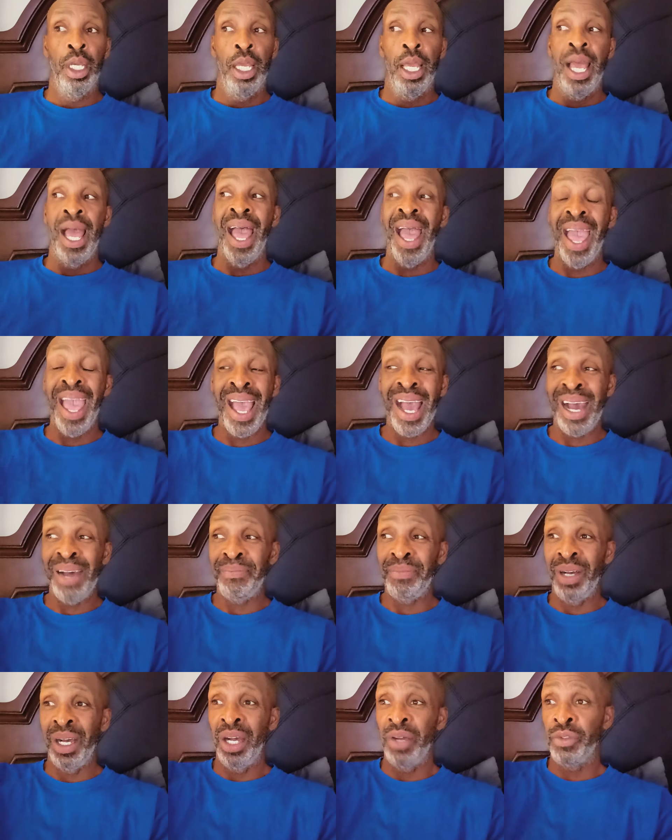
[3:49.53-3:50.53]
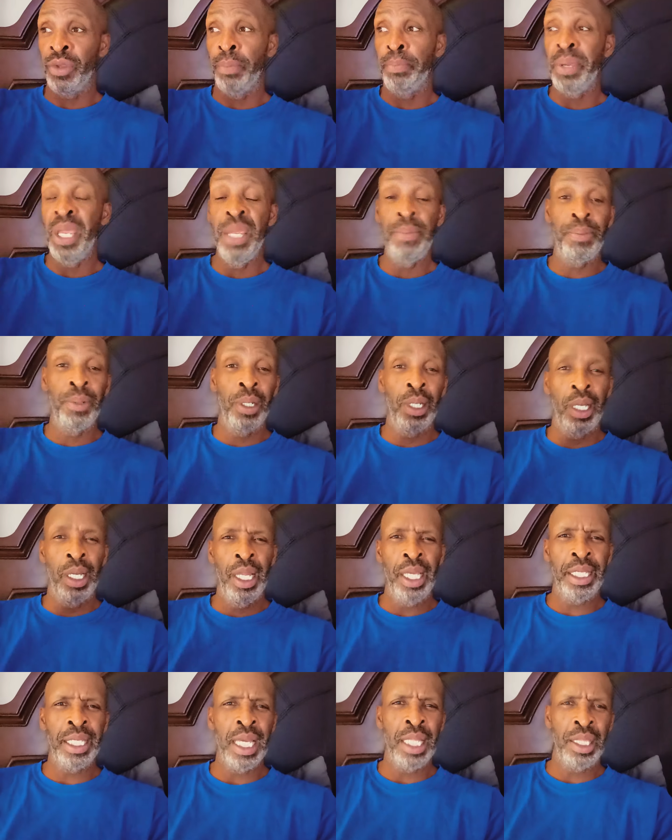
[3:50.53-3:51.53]
have other people
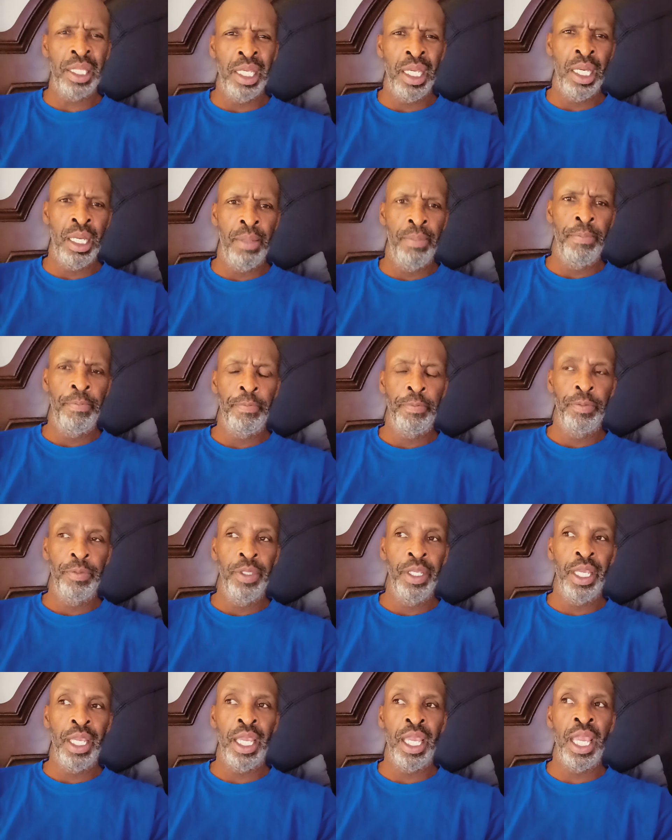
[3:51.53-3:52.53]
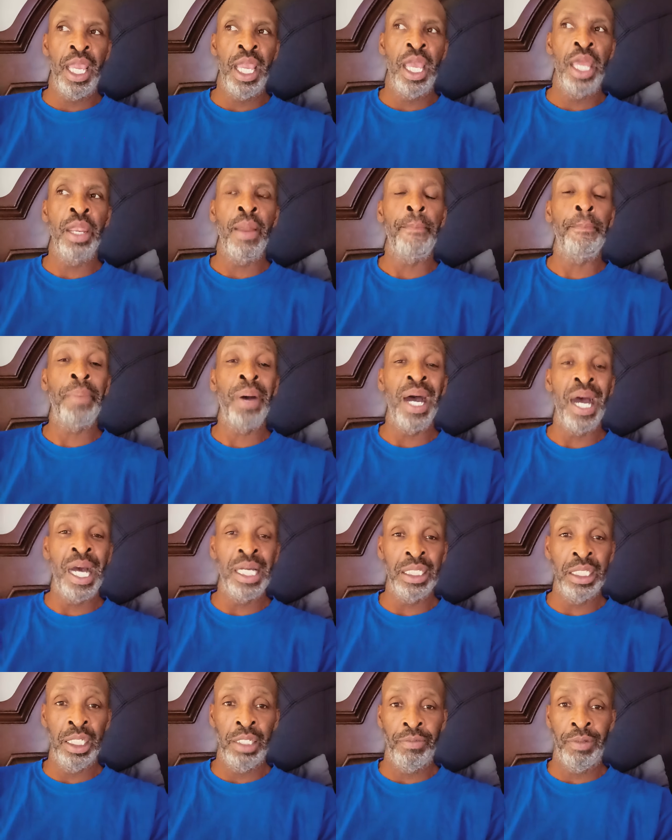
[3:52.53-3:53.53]
look at them in a
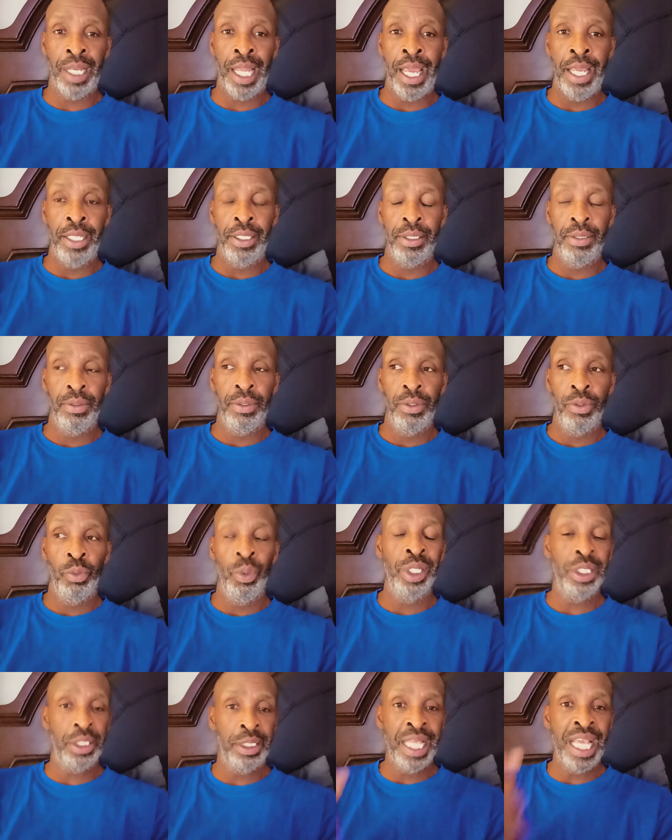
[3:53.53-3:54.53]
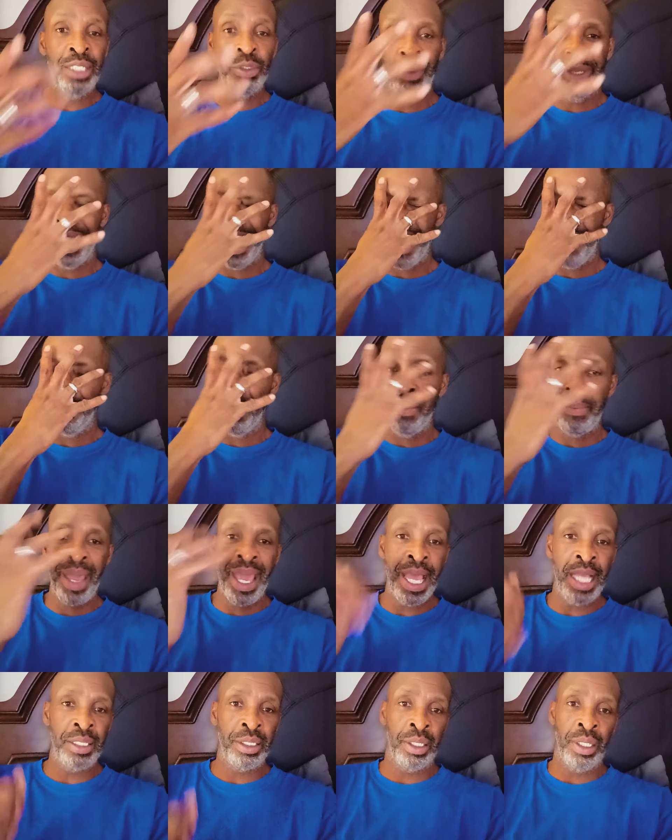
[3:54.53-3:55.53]
positive light, which that's when they have their
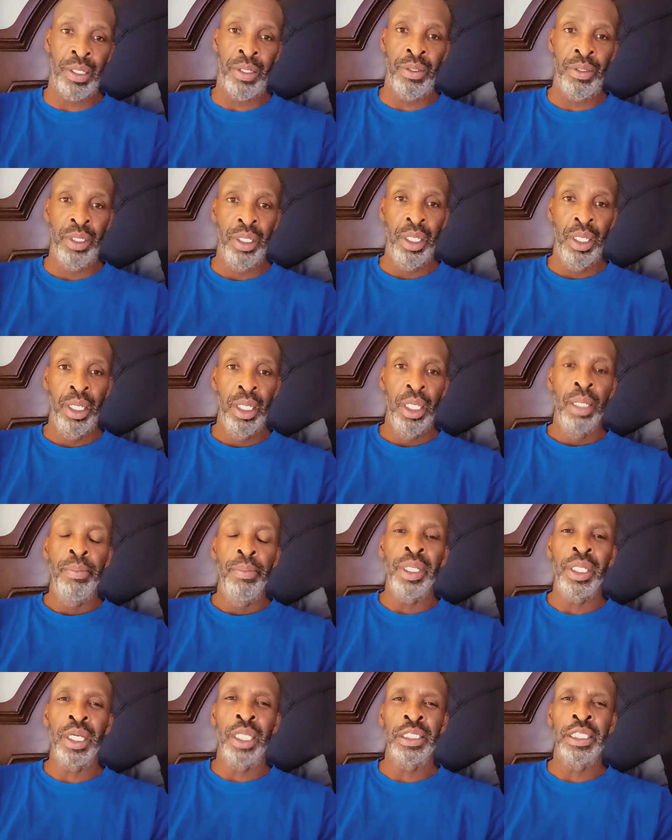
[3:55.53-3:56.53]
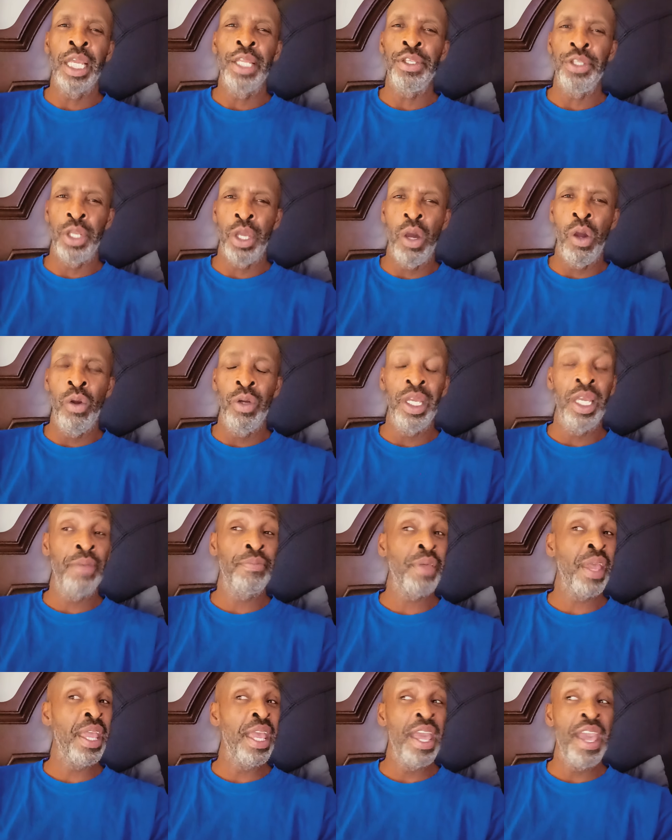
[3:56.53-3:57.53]
mask on. Because they know if
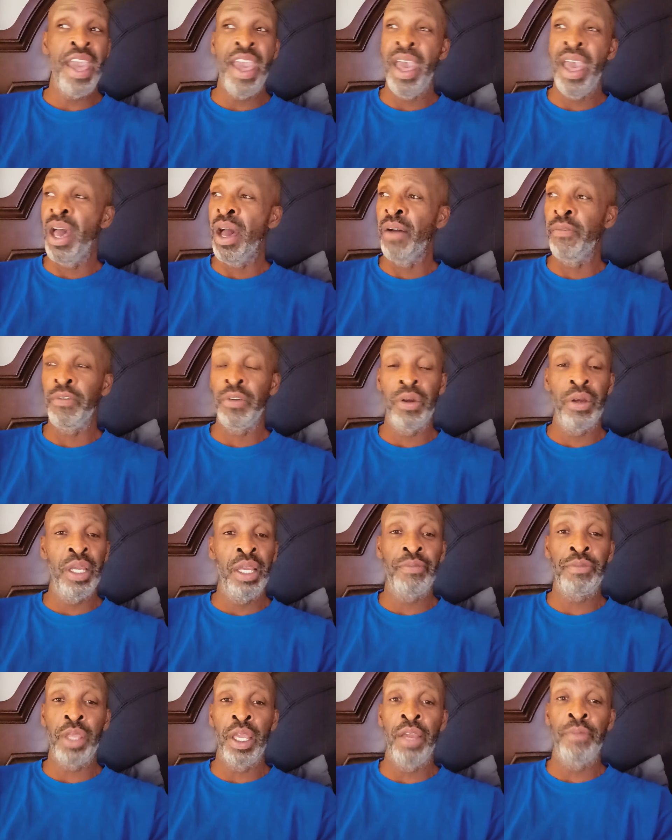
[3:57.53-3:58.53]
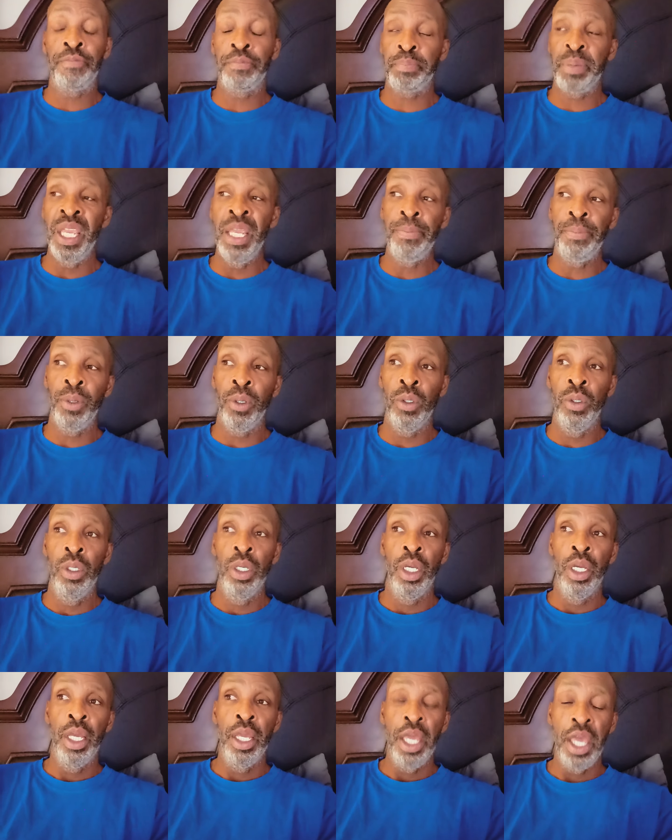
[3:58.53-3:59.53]
people
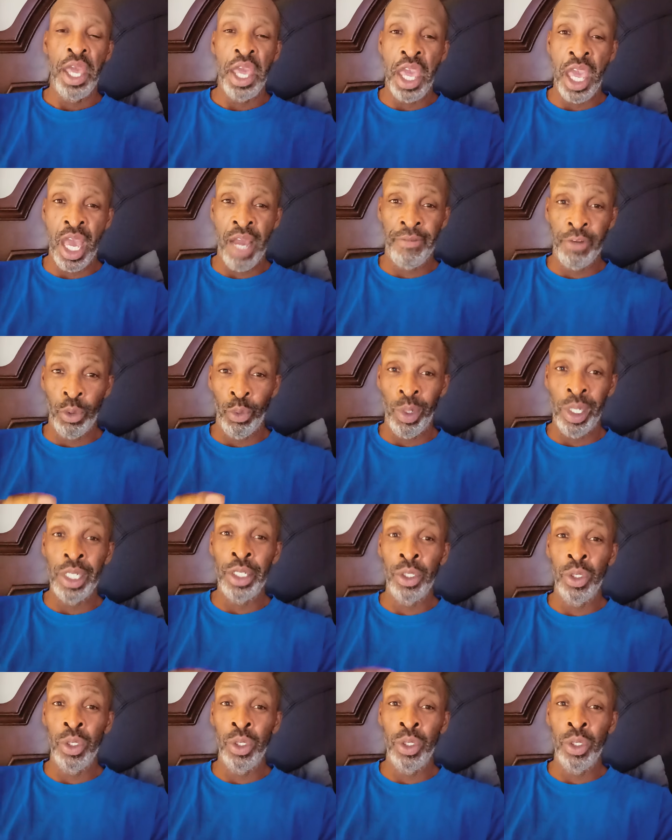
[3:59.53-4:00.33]
ever really knew